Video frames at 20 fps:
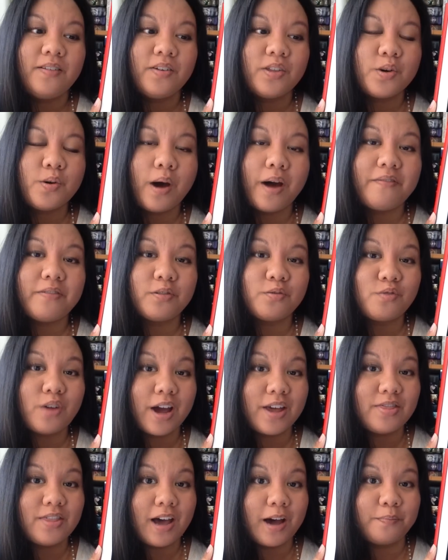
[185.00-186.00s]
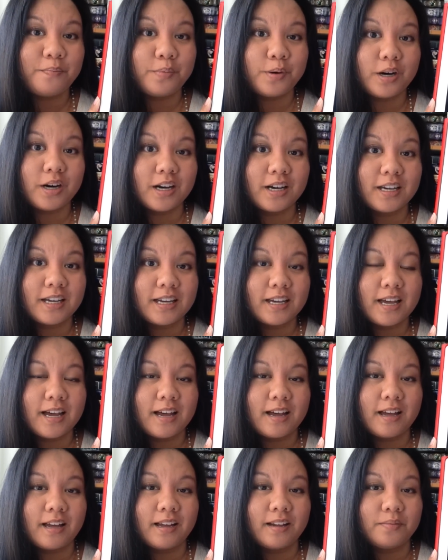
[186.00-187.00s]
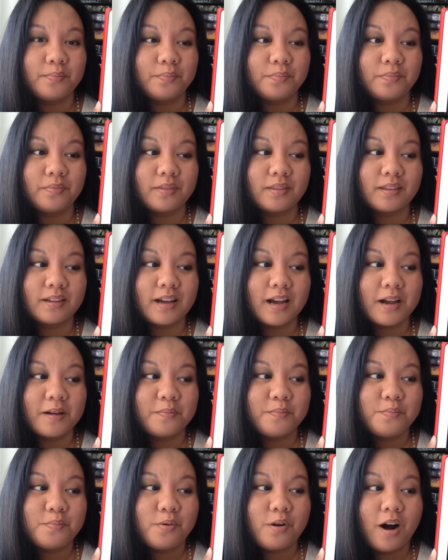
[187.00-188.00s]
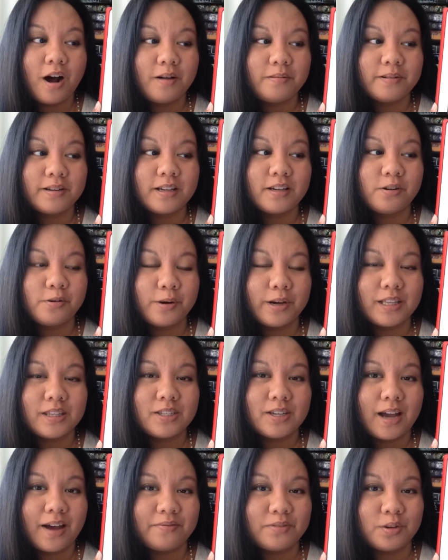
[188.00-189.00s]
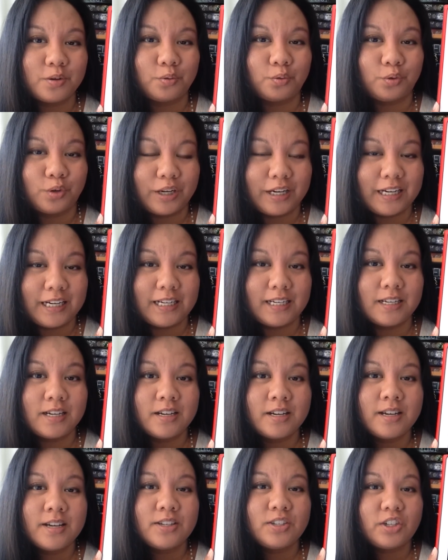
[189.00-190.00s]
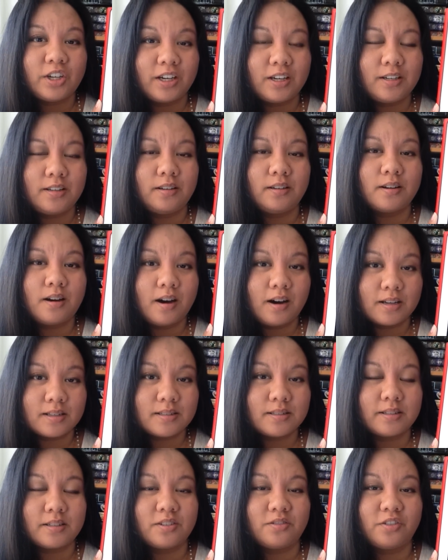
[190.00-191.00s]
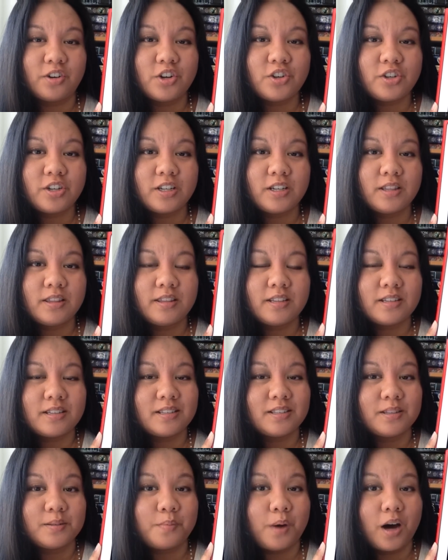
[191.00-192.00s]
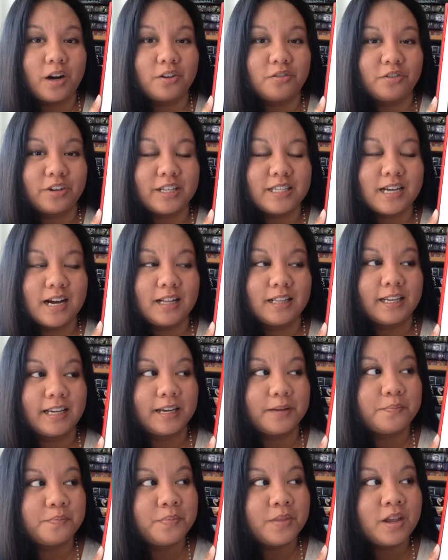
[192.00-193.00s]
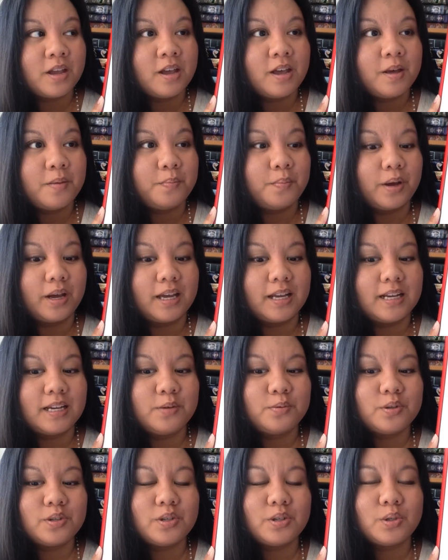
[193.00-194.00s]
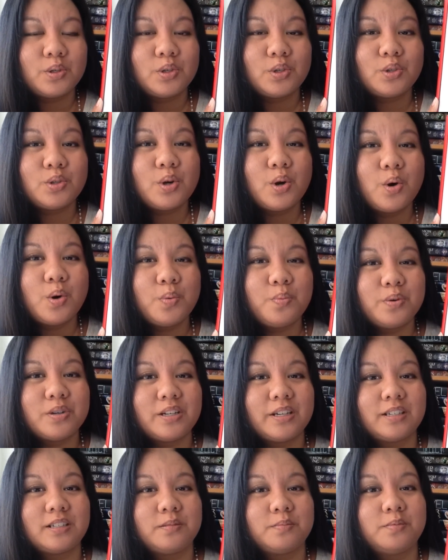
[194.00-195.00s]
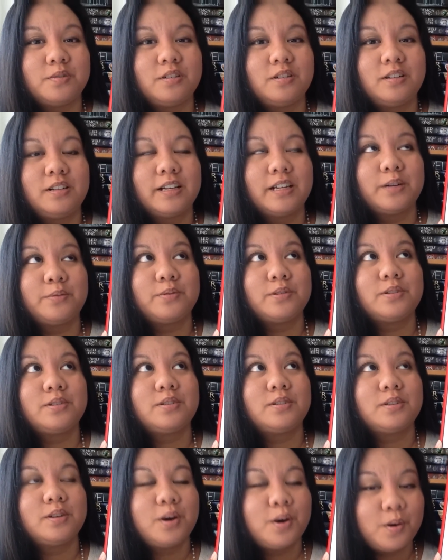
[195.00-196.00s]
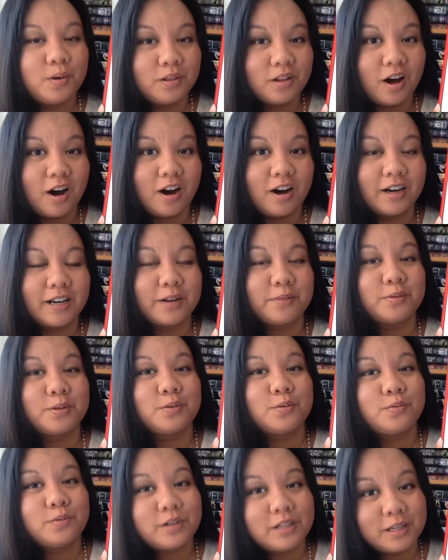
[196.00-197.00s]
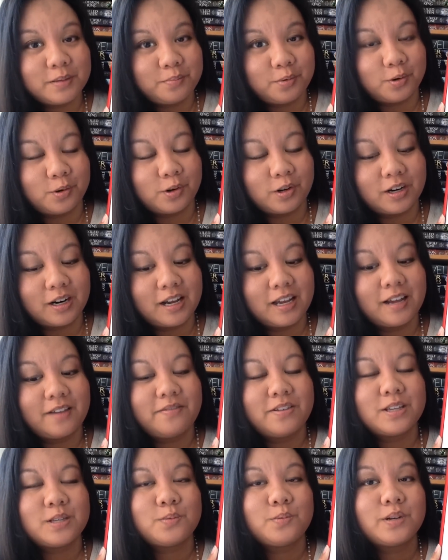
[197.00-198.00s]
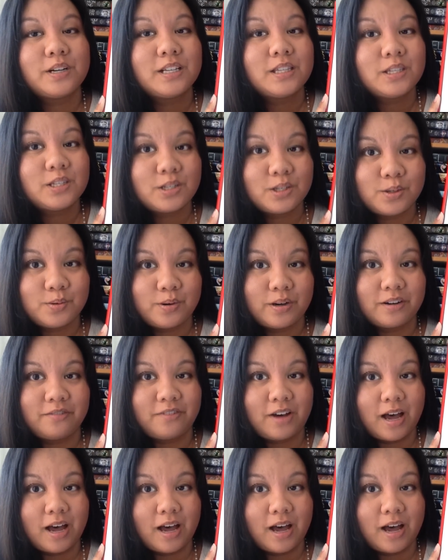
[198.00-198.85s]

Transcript: even though I haven't read that book, um, I'm probably going to have to read Jane Austen's version. This is the modern retelling but it was just so predictable and it was so long and I was really bored. I give this one a 2 out of